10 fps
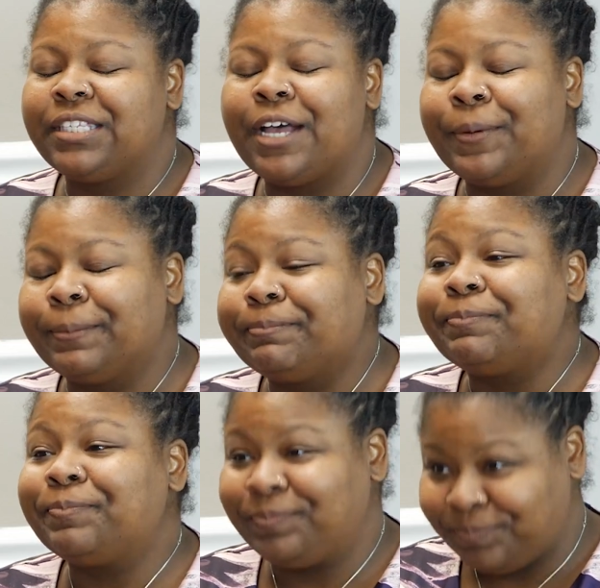want to be able to
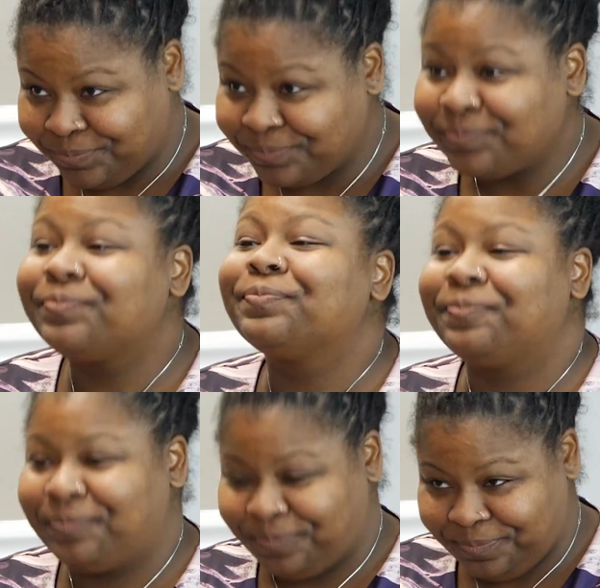lean on the people
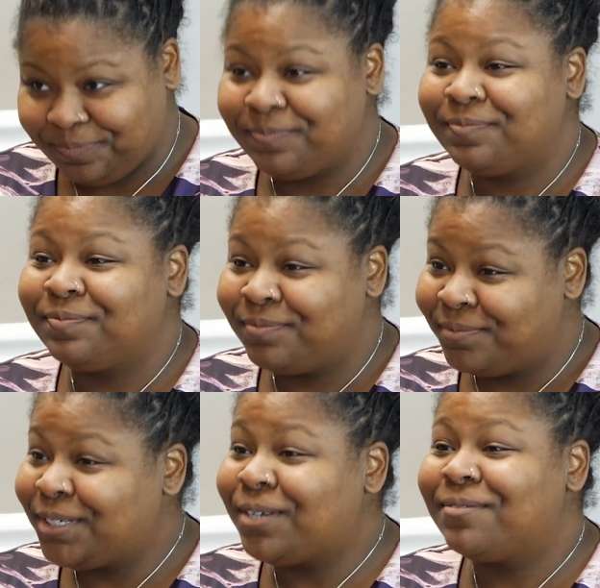that we've all been
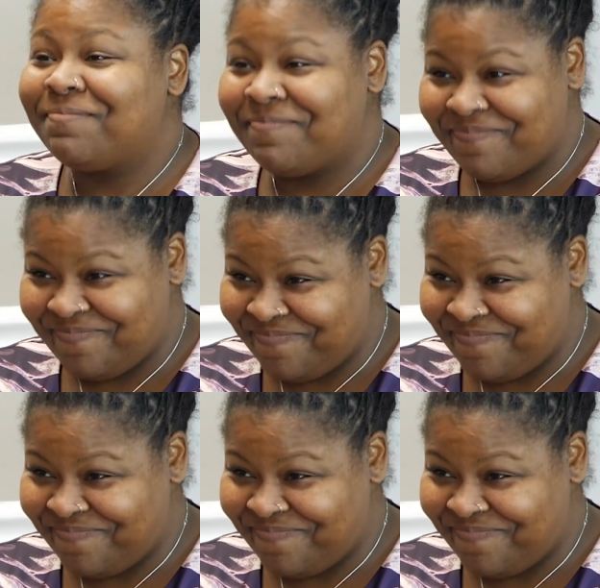on this journey